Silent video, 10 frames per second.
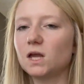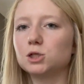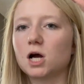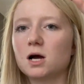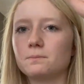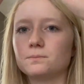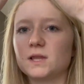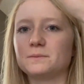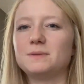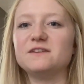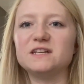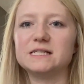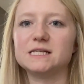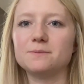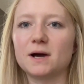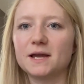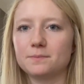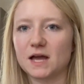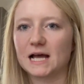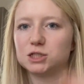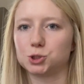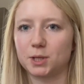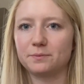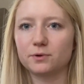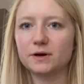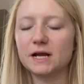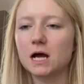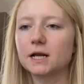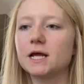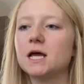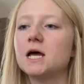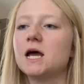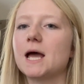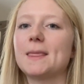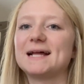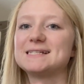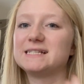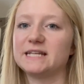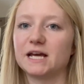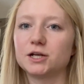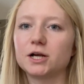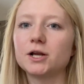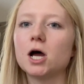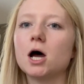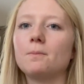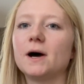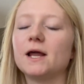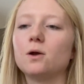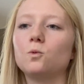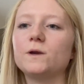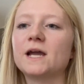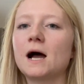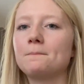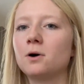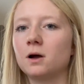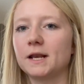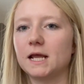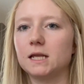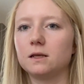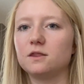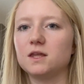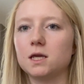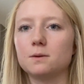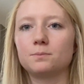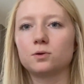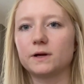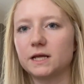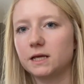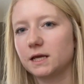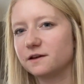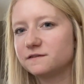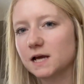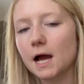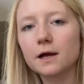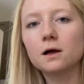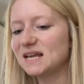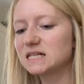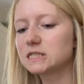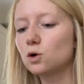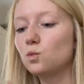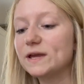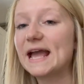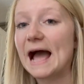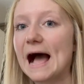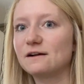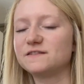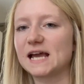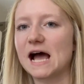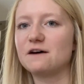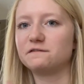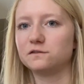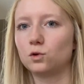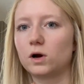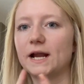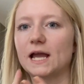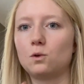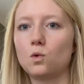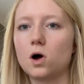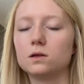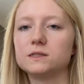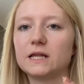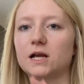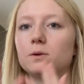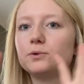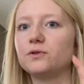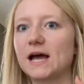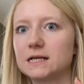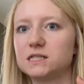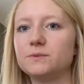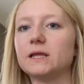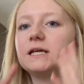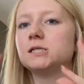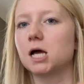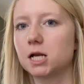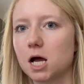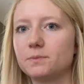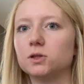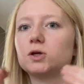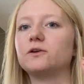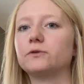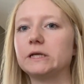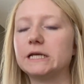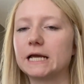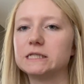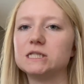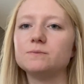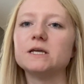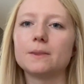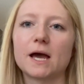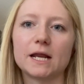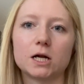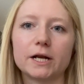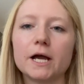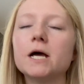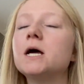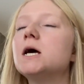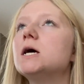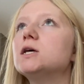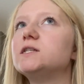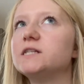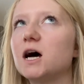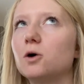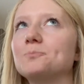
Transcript: like PVC pipe that has drapery on it, and that's standard, but we got put in the pretty gift aisle, so we have to have flooring and walls. Like our booth has to be like done up and looking really nice to be in that area. So